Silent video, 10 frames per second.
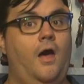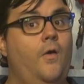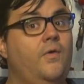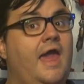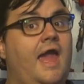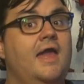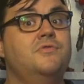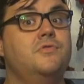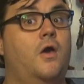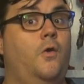Okay,
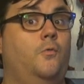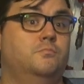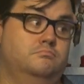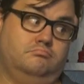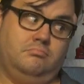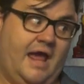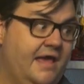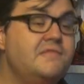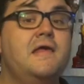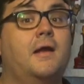so
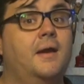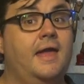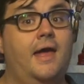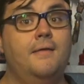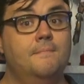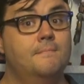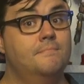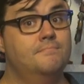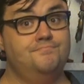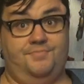nice area.
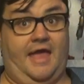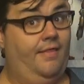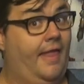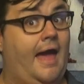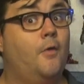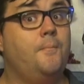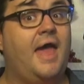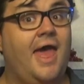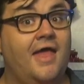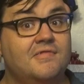They allow
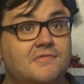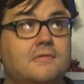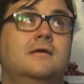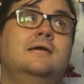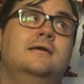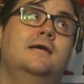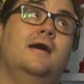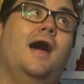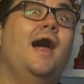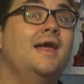pets.
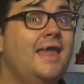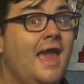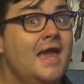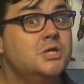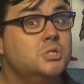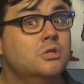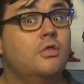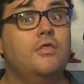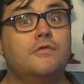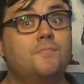
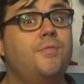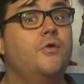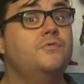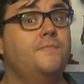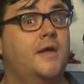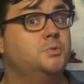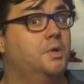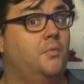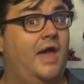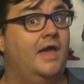Occasional explosive
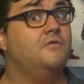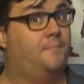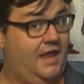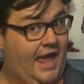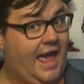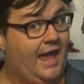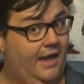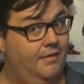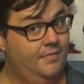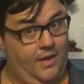entryways, but
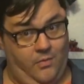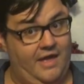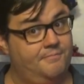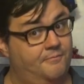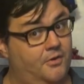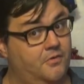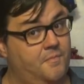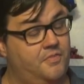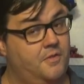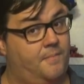hey, they waive the first month